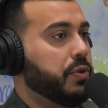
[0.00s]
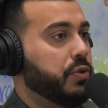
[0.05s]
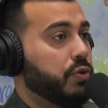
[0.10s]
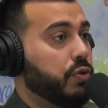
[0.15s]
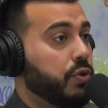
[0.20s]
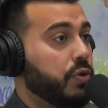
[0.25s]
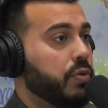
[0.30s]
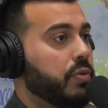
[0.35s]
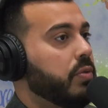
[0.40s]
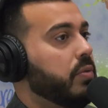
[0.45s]

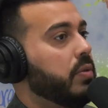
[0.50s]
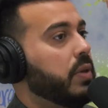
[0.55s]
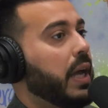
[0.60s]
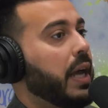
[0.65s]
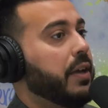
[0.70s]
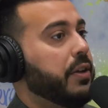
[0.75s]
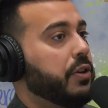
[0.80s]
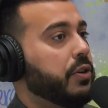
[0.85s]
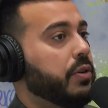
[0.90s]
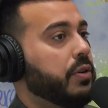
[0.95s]
to you
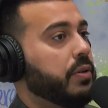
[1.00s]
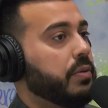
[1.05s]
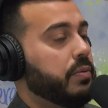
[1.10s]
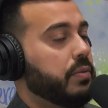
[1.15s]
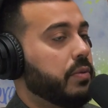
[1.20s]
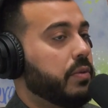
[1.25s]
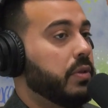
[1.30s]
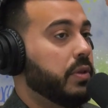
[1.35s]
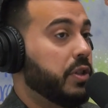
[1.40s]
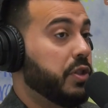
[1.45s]
at your
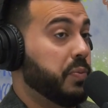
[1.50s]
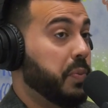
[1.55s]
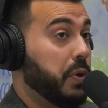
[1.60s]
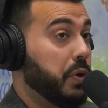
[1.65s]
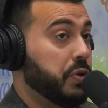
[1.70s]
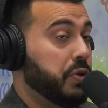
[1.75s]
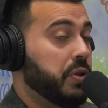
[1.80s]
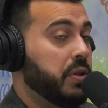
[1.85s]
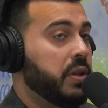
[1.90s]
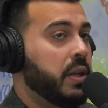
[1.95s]

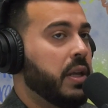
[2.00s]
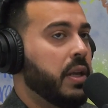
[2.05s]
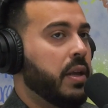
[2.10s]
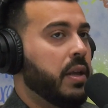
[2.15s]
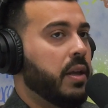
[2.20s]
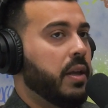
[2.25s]
disposal.